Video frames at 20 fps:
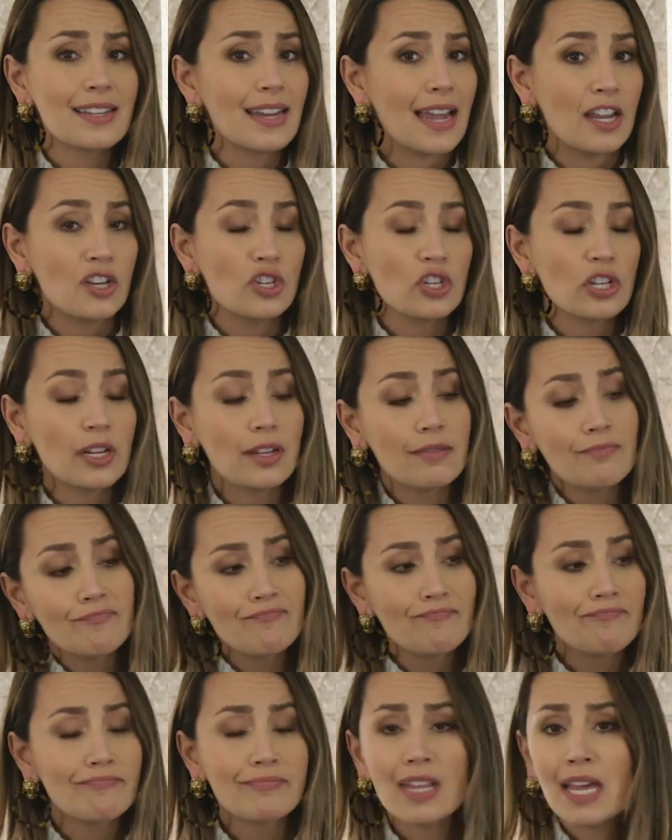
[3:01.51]
an engine
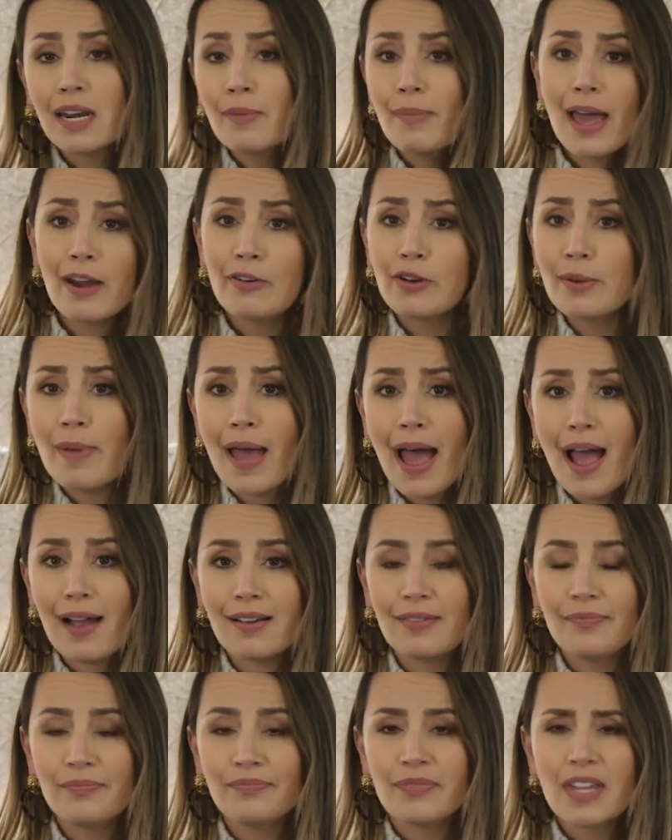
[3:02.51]
and not a battery
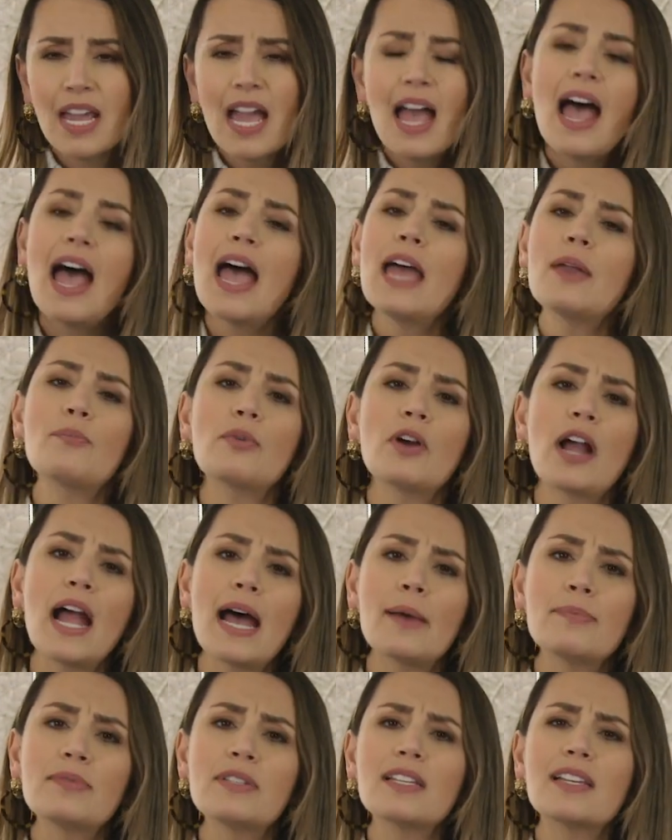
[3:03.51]
pack. And
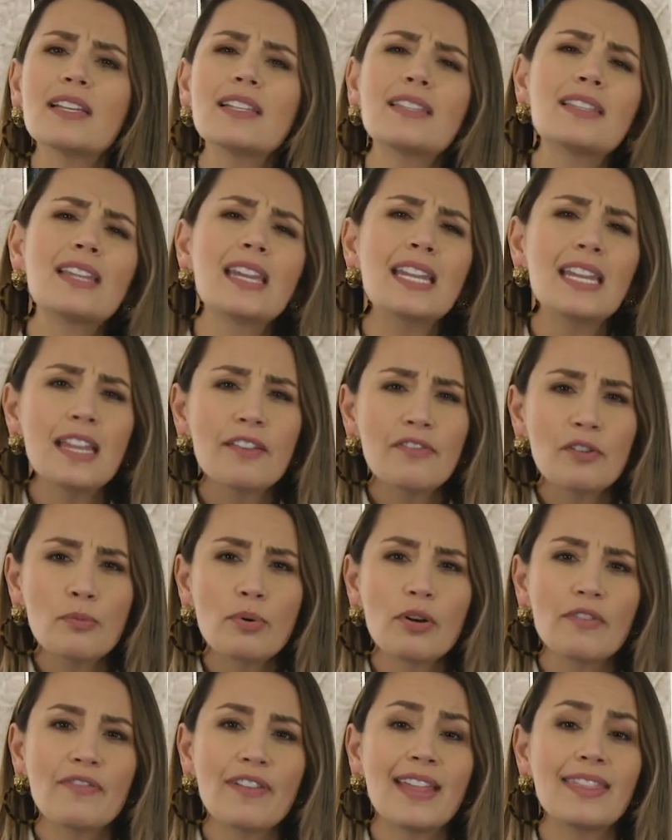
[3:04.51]
perhaps it can even
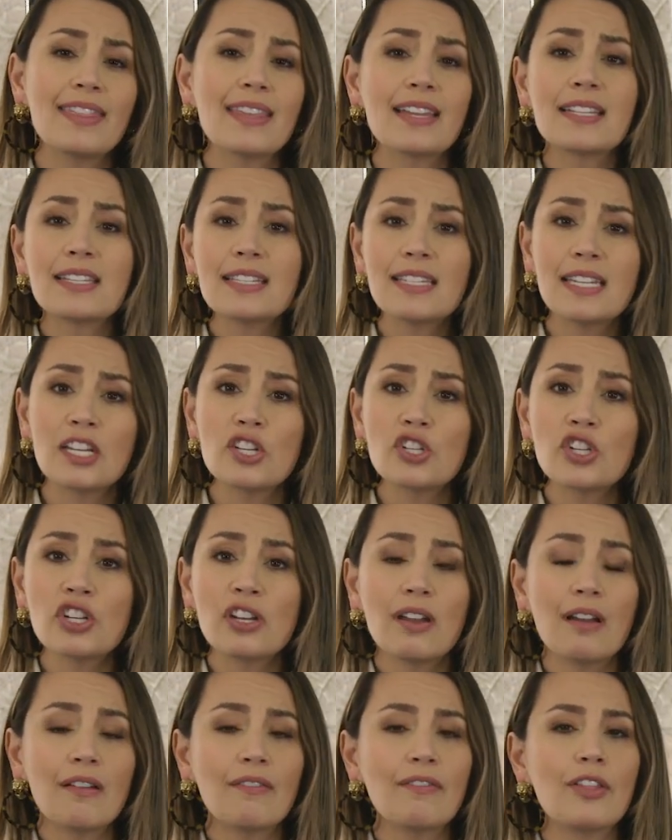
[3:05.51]
prevent the
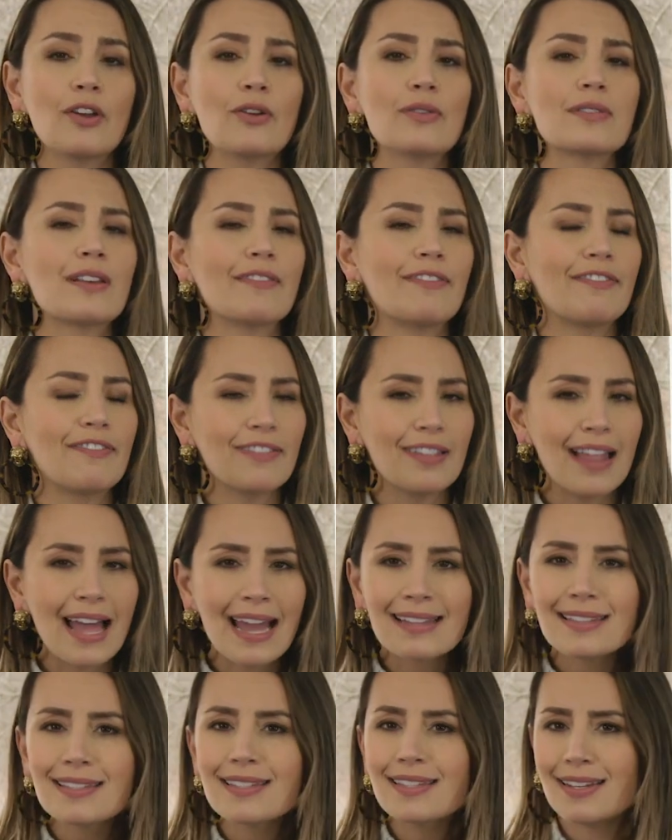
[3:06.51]
extinction of those
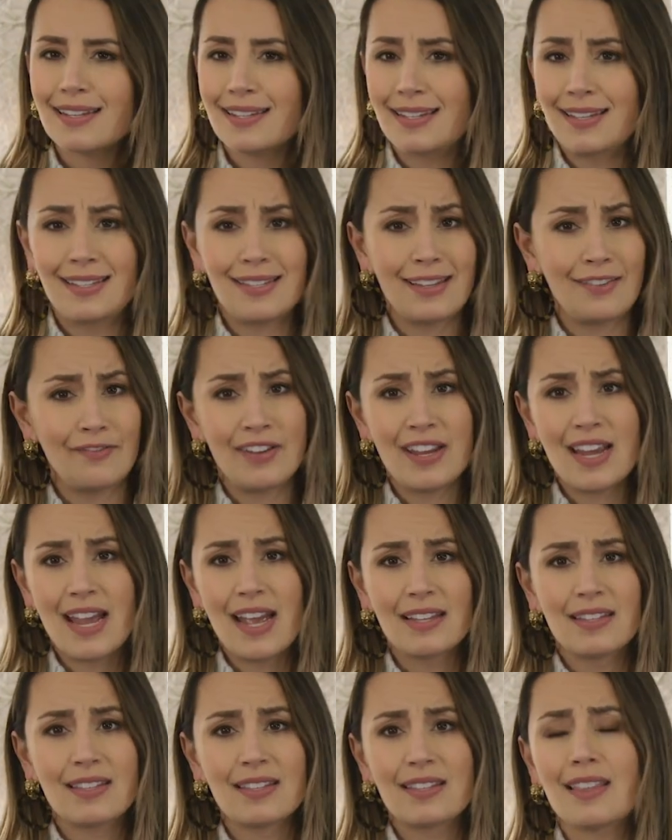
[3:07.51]
flat sixes and V
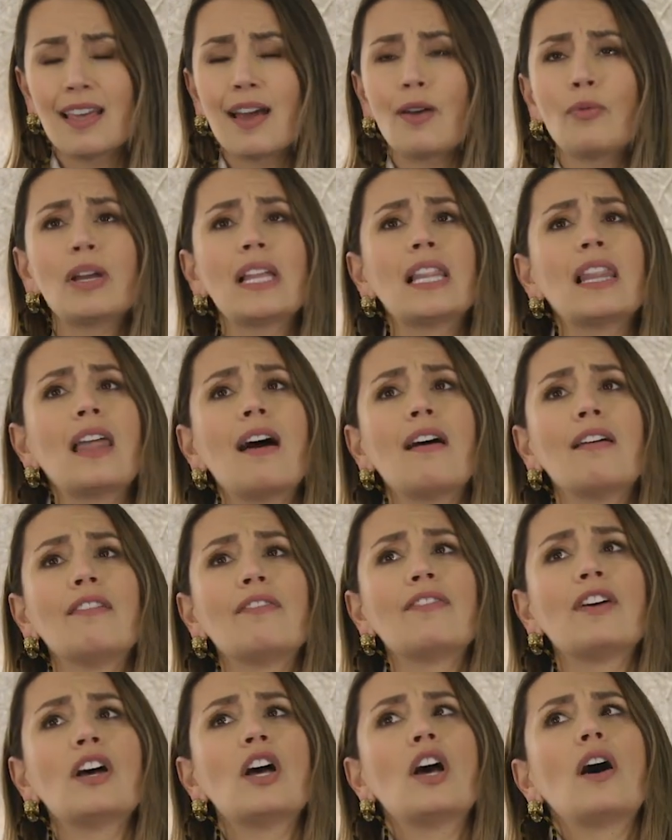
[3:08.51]
eights that we
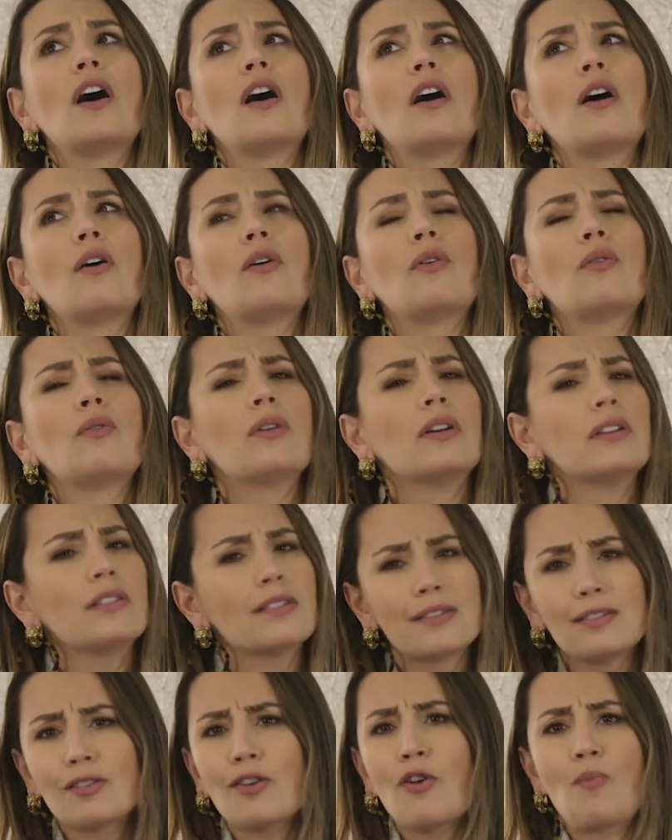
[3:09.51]
love, oh,
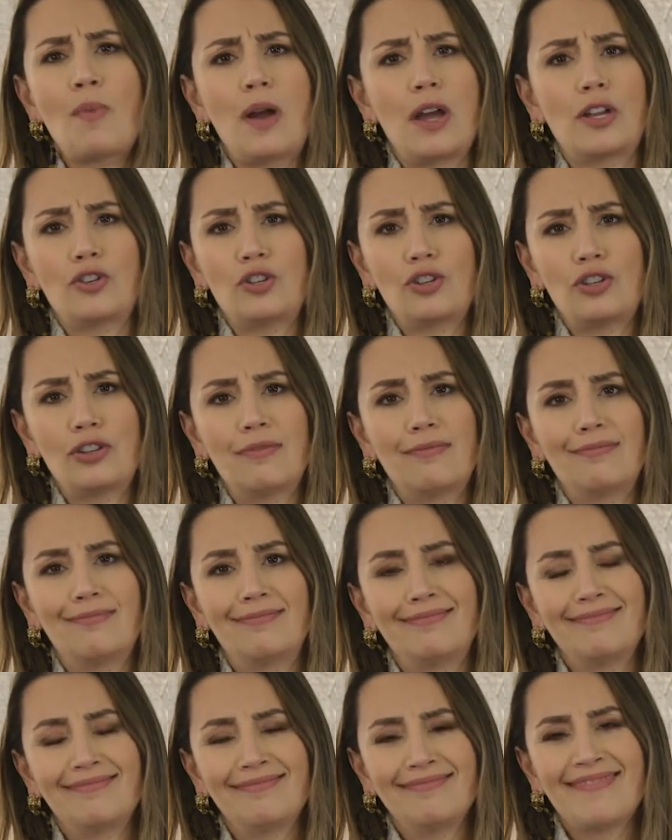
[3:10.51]
so much.
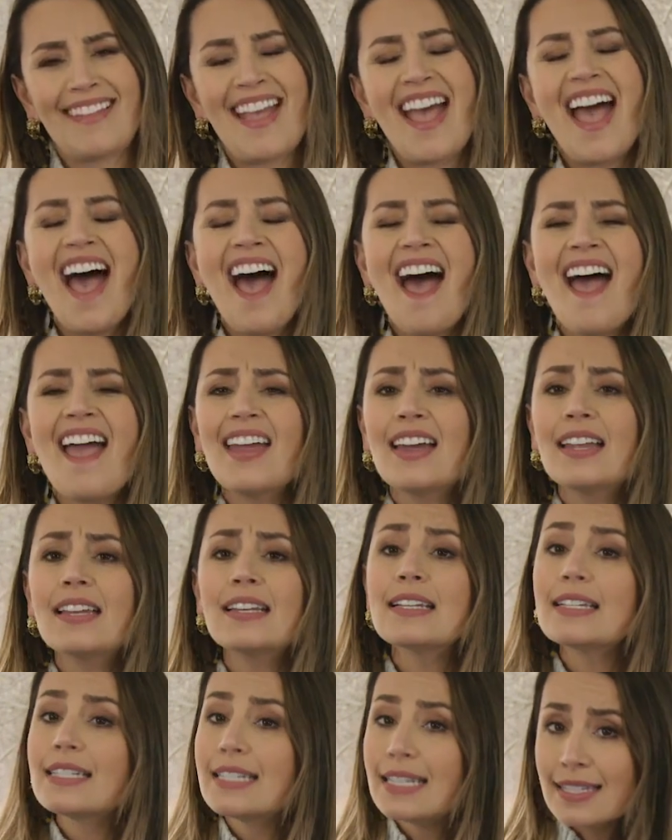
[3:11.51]

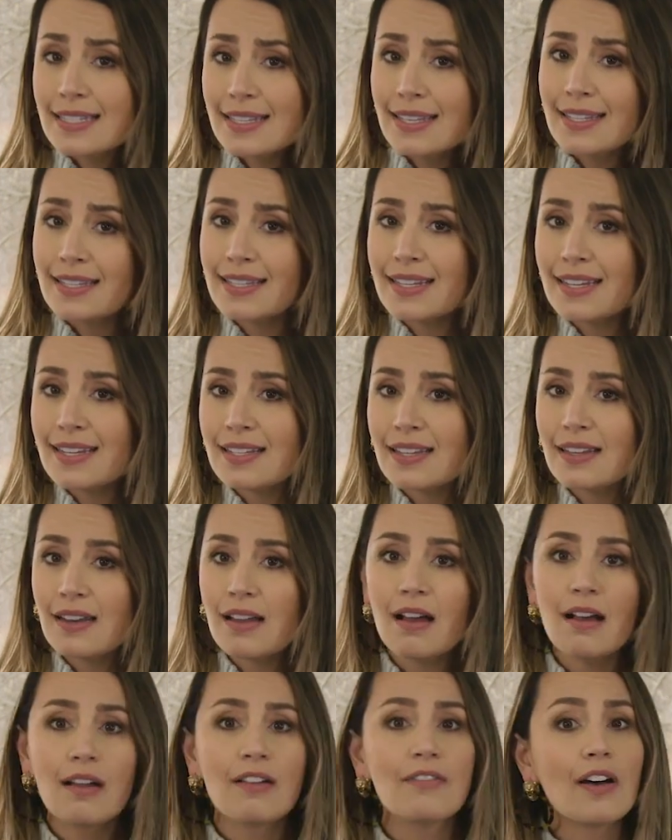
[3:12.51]
And 'tis the season
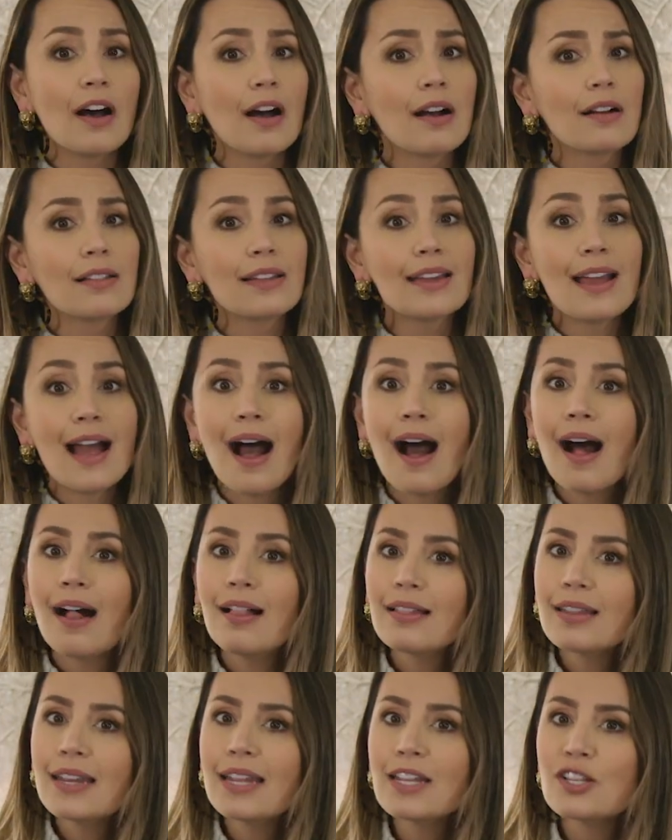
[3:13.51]
of ugly
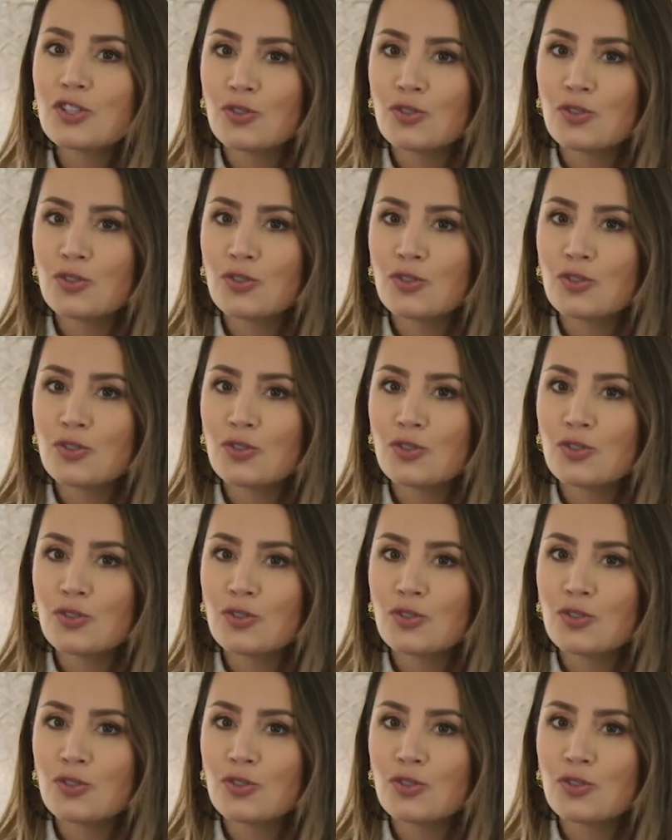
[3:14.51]
holiday